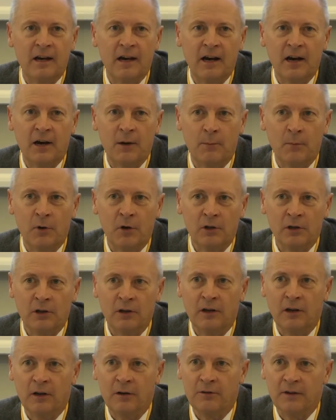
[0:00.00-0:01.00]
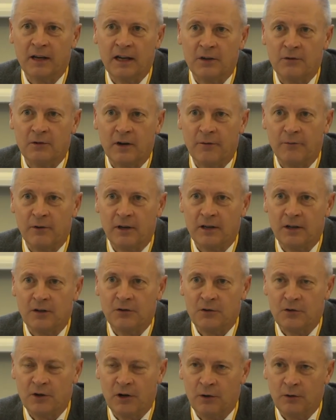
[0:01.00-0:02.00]
our model of air traffic
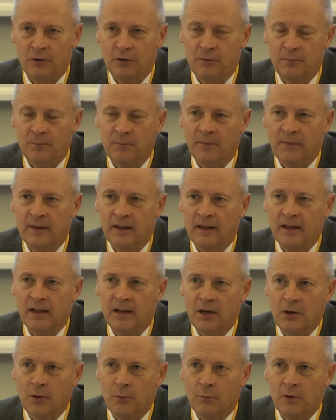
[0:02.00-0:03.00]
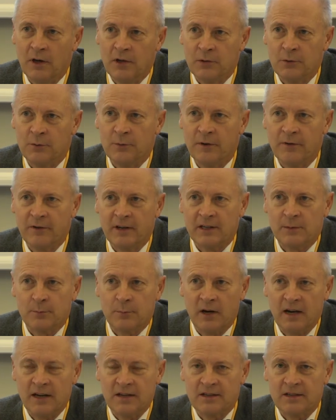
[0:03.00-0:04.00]
control, once we've
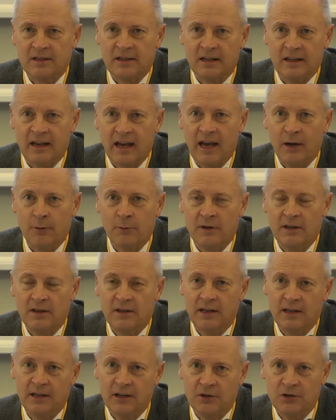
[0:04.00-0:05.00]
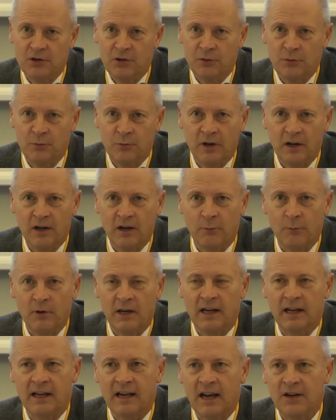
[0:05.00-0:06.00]
expressed how we think it should work,
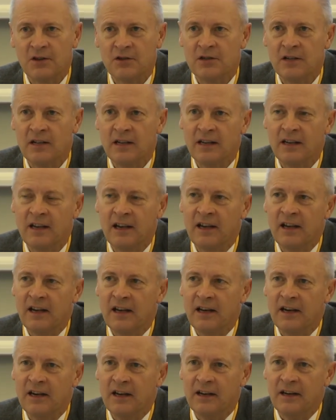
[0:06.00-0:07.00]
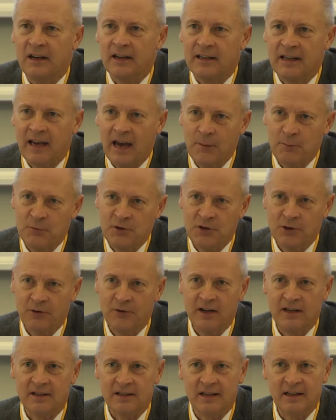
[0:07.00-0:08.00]
we can actually
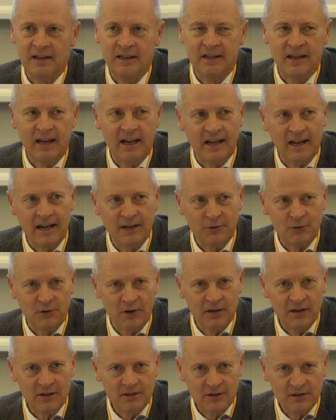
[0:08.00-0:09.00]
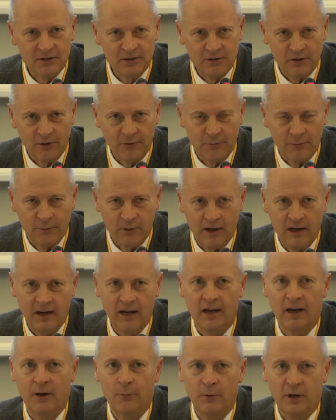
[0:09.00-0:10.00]
capture it in electronics and
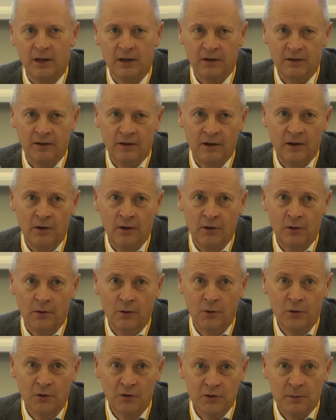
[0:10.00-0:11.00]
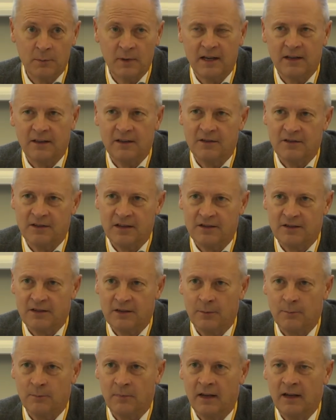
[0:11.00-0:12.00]
software, and we can automate the
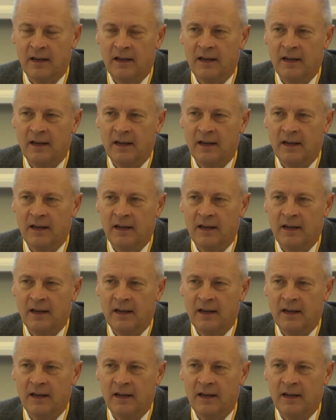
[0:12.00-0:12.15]
system.